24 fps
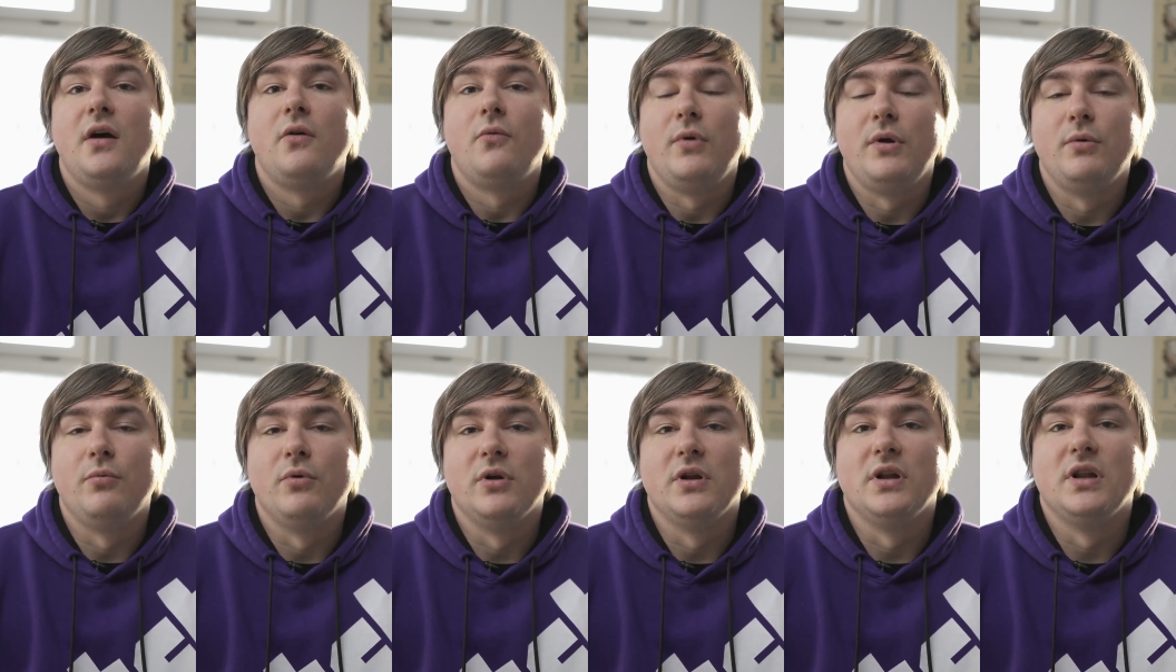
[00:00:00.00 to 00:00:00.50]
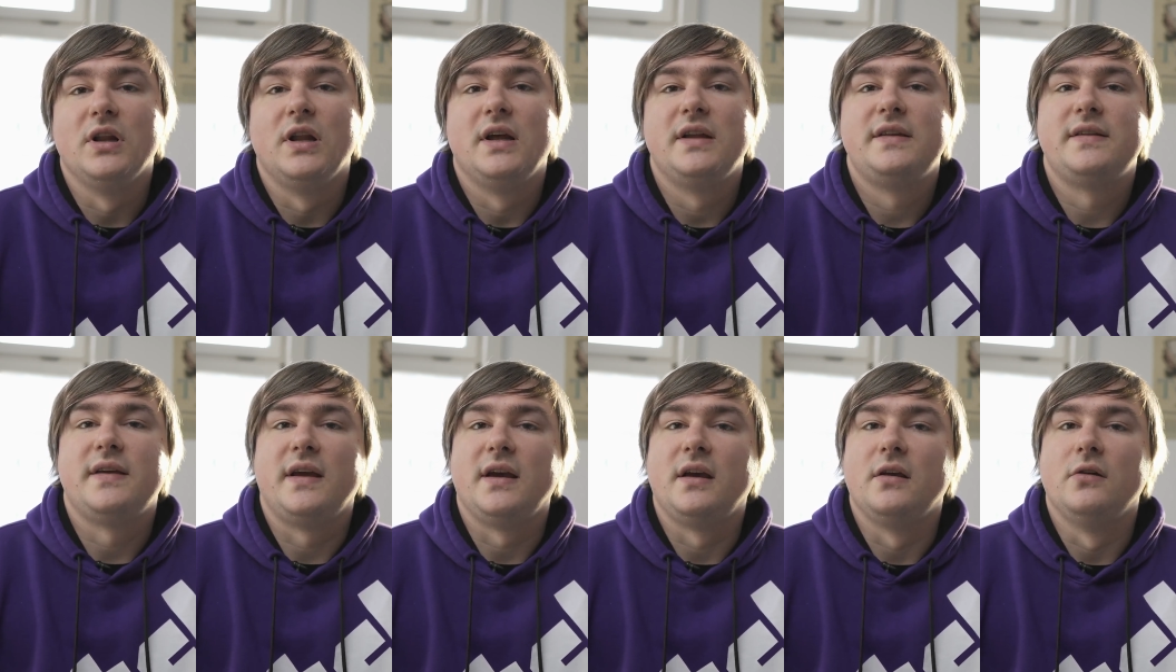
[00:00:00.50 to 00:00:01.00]
we will
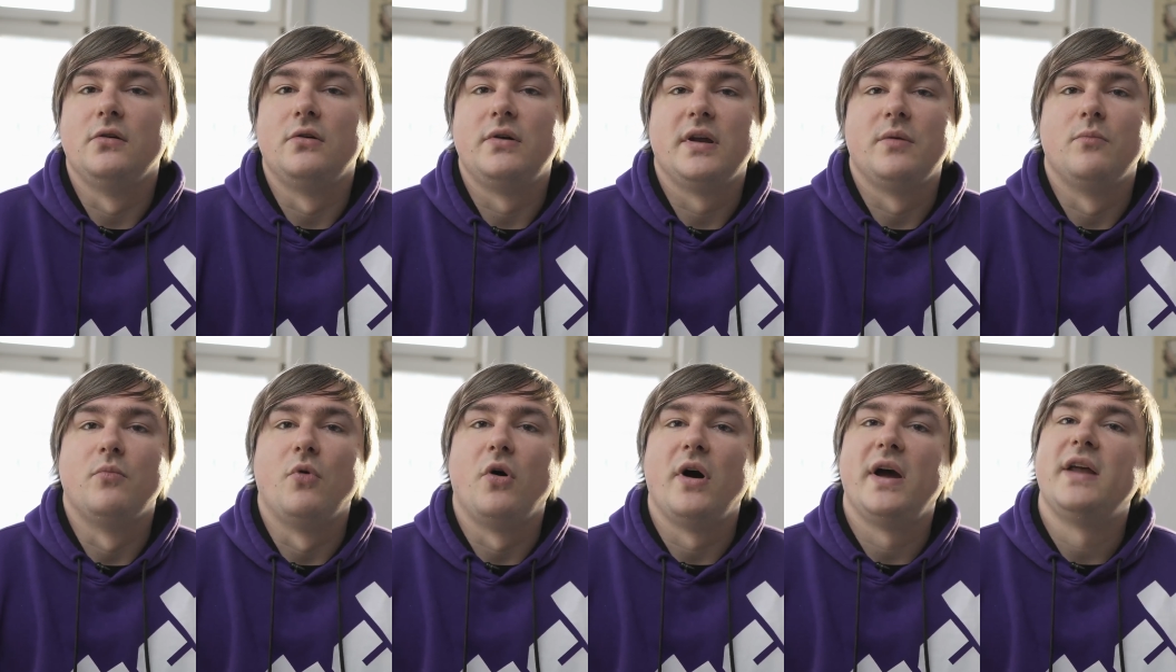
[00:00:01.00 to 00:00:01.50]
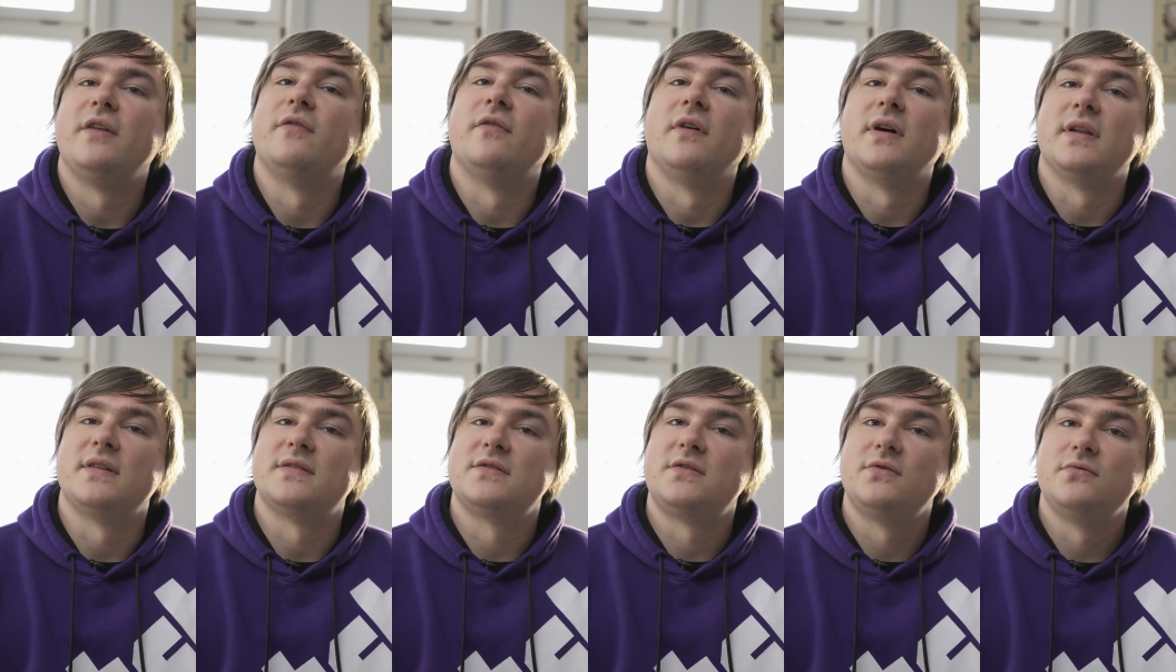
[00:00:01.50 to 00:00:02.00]
take a look at more
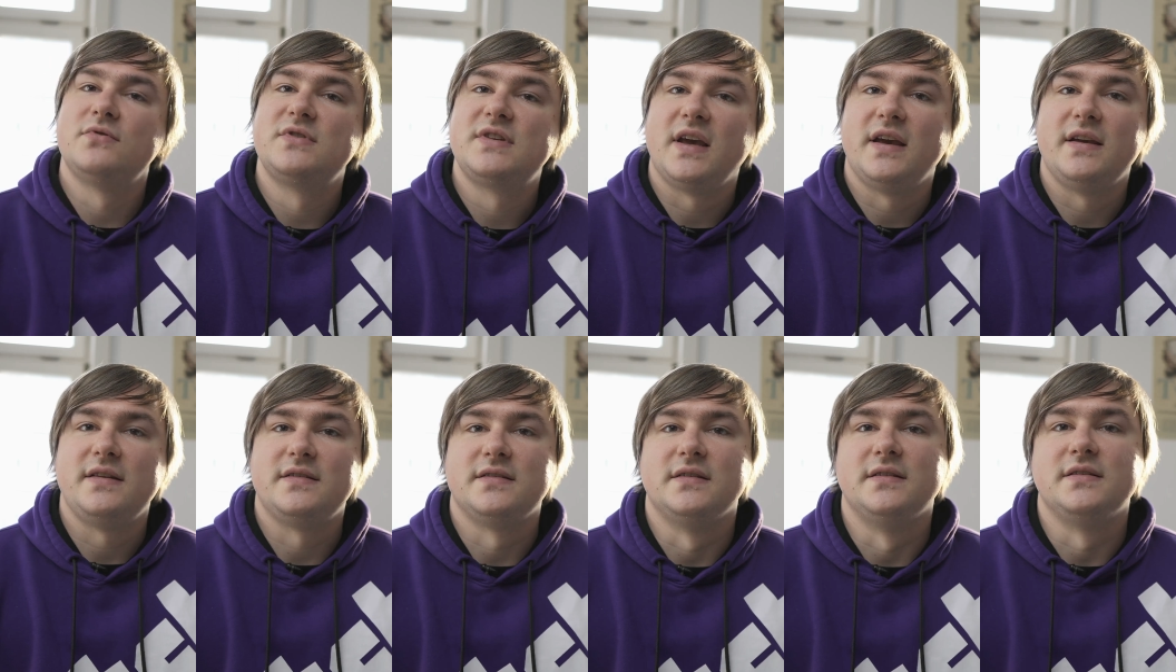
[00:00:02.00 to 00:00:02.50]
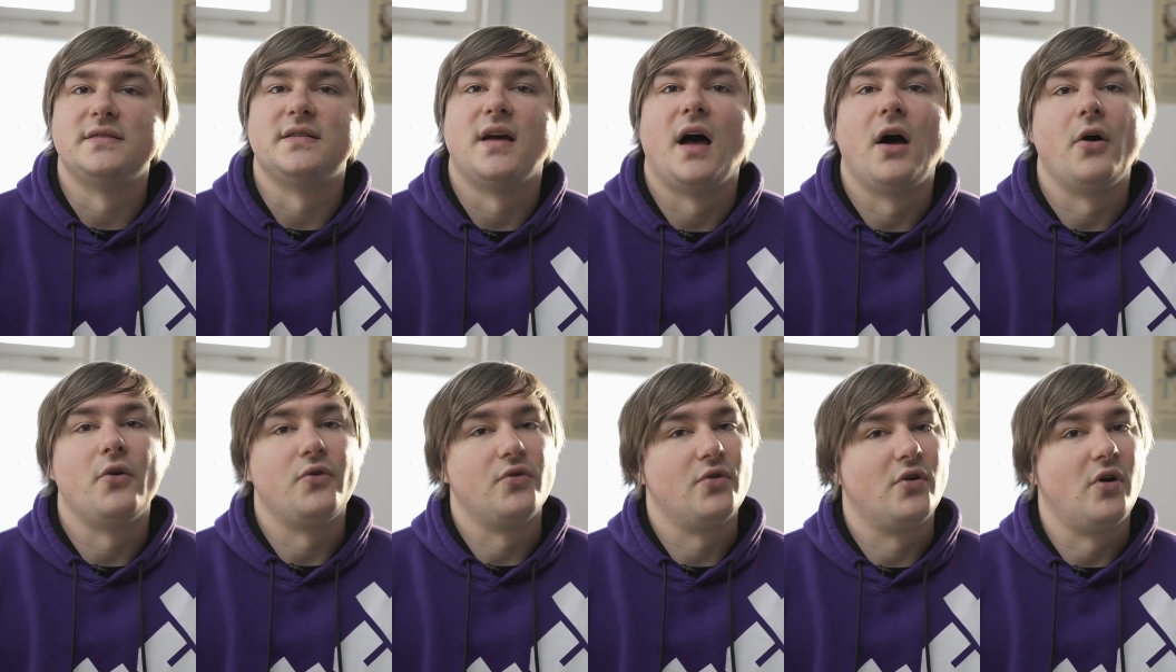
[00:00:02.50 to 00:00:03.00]
advanced use cases,
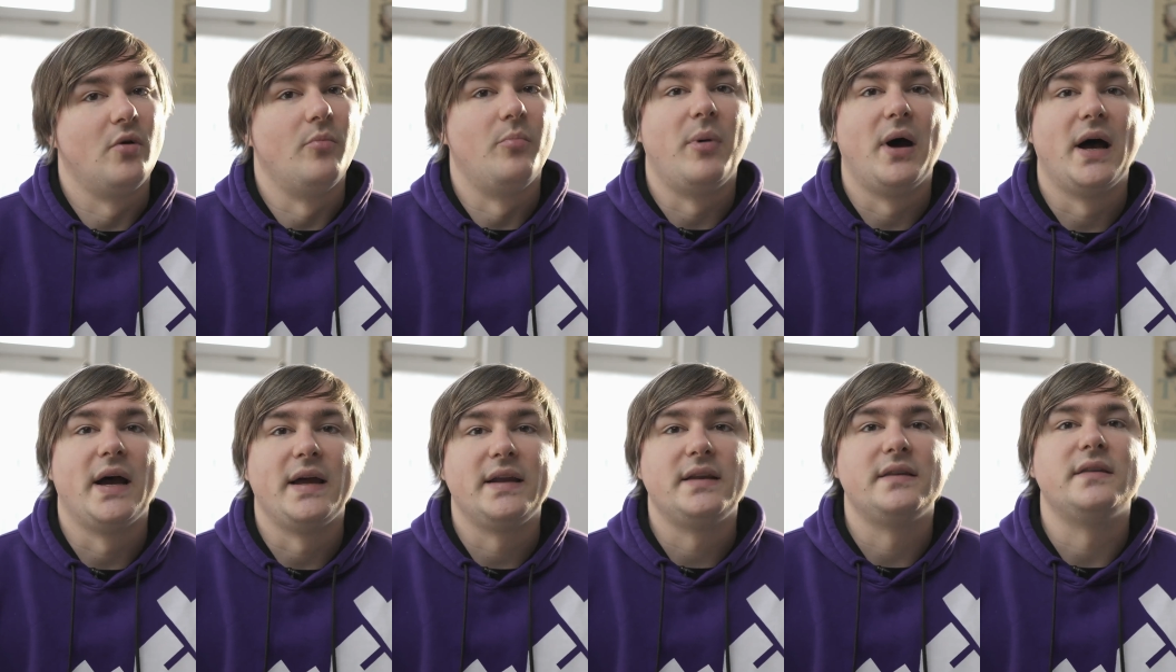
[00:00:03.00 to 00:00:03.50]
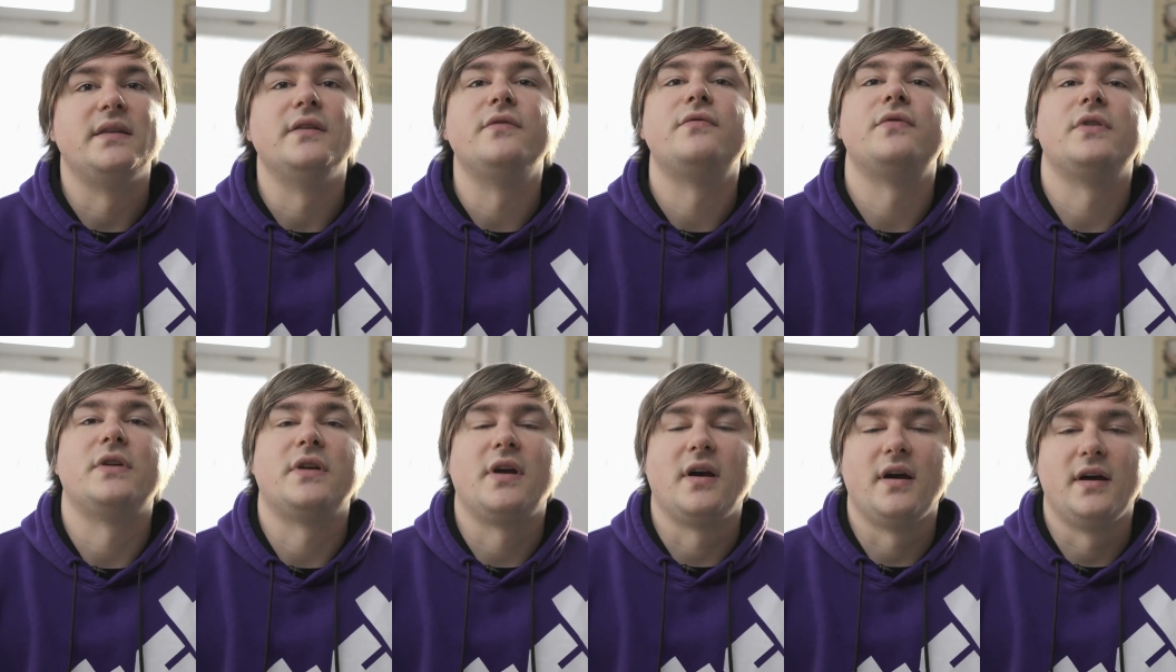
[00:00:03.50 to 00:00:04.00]
how to combine
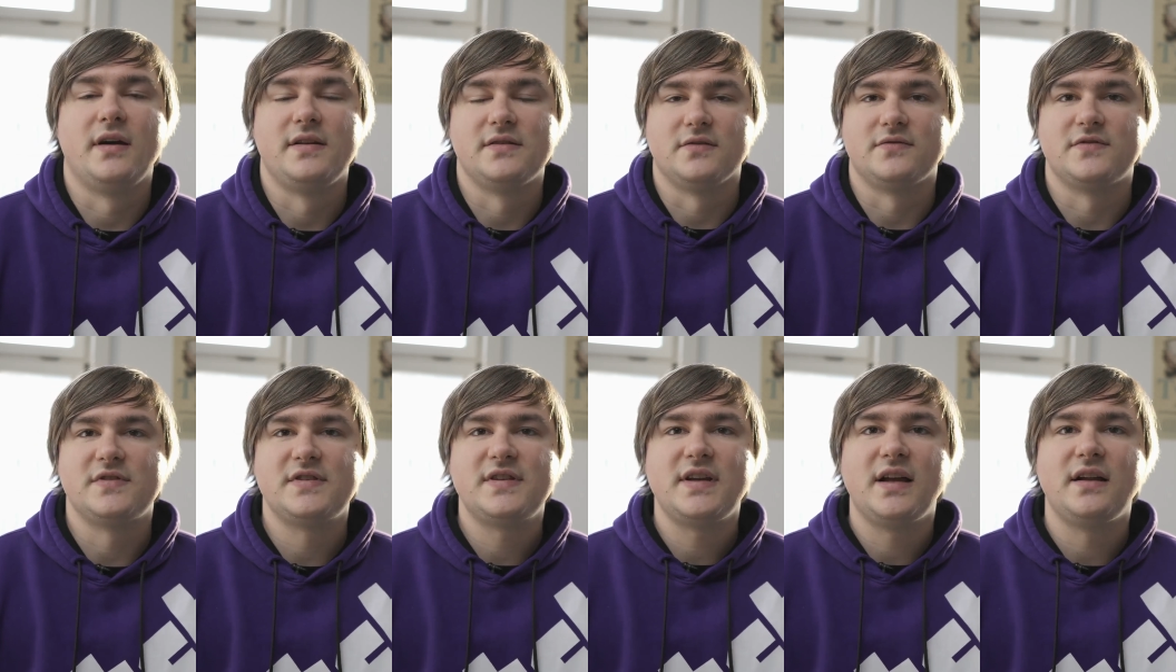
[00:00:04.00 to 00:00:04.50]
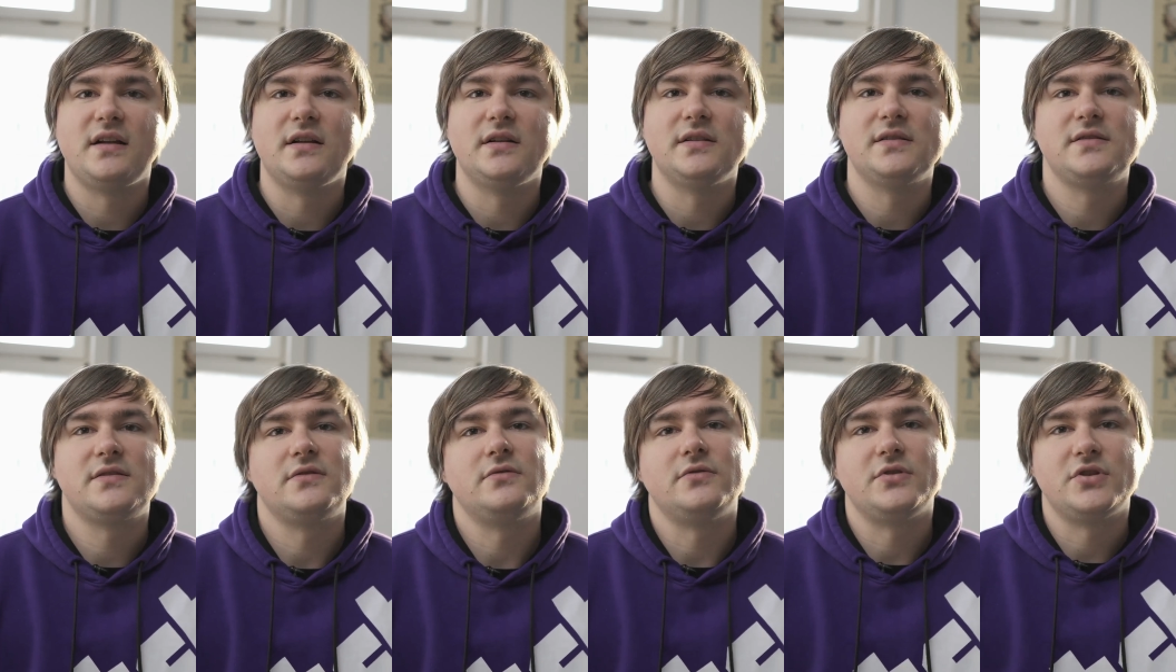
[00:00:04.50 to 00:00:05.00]
different kinds of
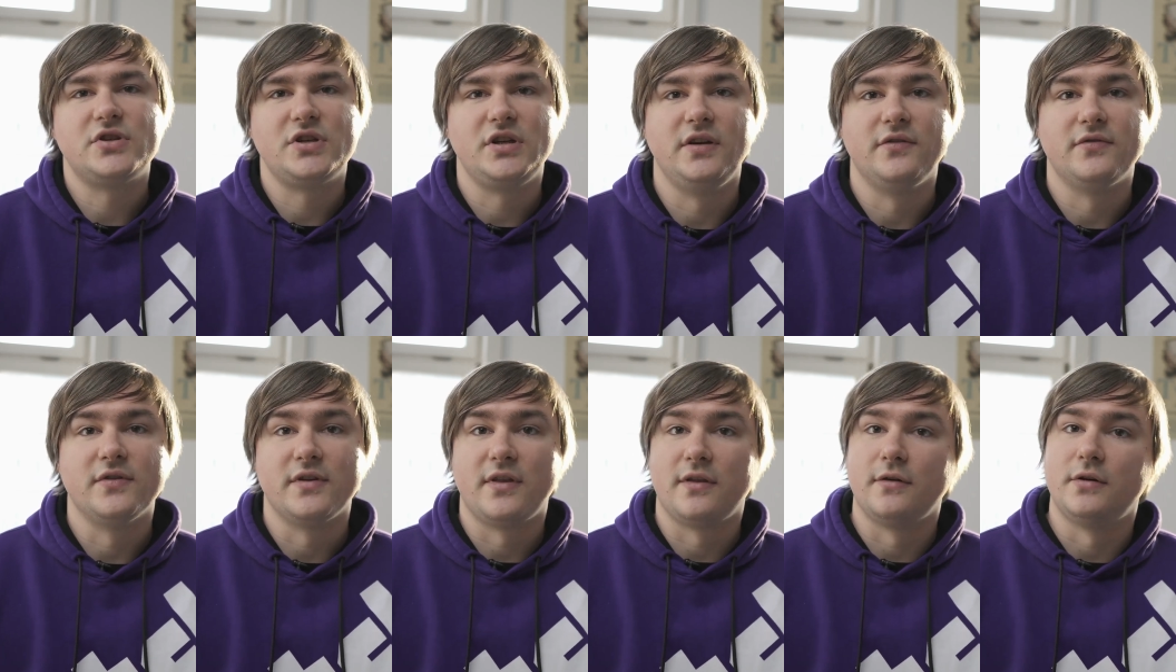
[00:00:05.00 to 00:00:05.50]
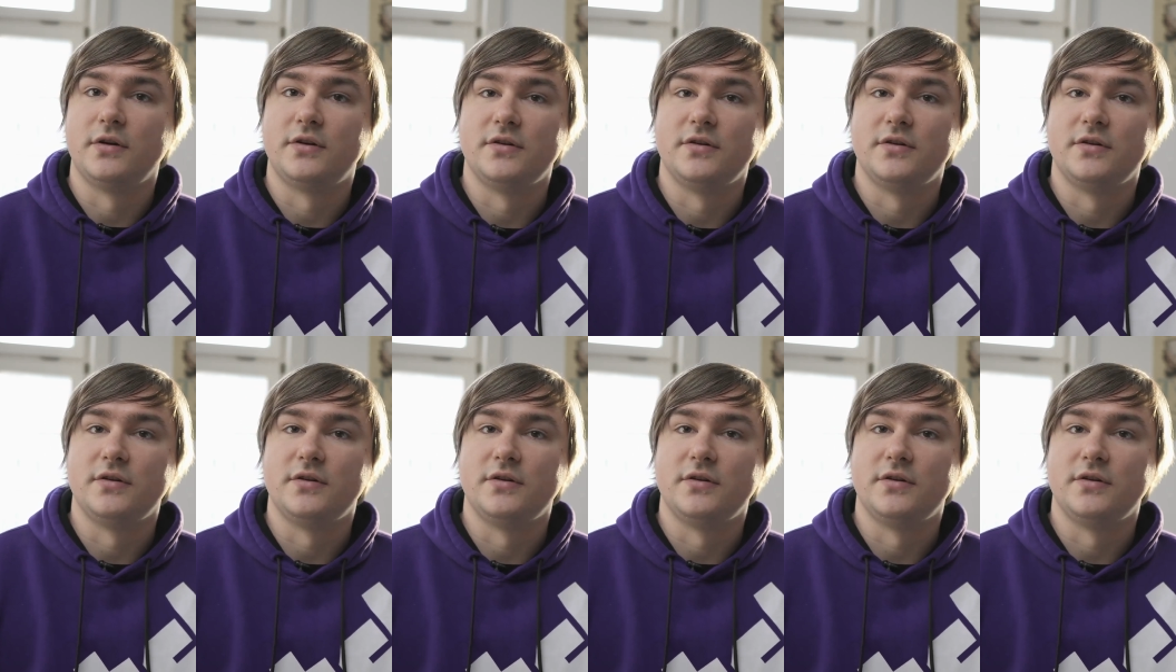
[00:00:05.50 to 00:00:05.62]
cells to achieve a